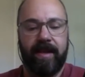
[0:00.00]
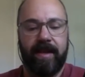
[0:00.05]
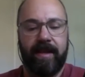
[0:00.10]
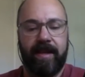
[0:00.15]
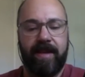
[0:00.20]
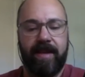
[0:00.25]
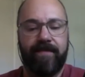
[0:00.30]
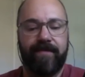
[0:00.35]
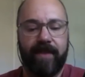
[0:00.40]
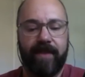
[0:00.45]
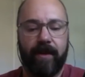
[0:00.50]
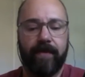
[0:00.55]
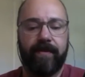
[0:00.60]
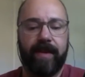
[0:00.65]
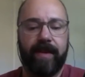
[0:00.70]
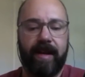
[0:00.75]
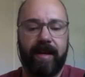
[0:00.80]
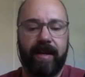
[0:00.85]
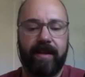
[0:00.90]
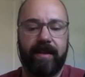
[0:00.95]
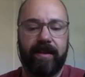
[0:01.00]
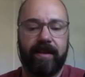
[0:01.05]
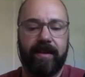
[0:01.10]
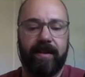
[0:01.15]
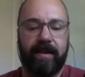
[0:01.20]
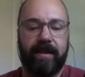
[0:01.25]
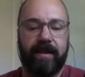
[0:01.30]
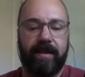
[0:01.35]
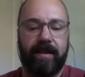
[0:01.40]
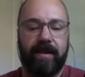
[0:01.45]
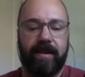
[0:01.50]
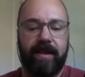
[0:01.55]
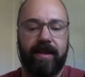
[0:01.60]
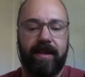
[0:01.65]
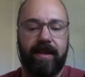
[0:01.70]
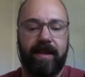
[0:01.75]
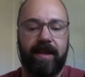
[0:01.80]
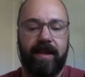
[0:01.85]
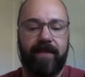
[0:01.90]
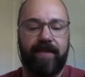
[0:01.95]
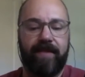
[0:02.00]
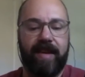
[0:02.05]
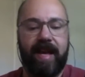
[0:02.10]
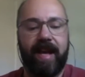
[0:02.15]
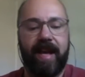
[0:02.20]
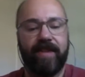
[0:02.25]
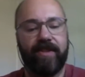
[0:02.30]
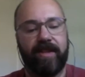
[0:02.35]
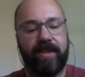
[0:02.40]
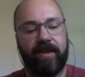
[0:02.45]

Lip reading: he felt that if you catch it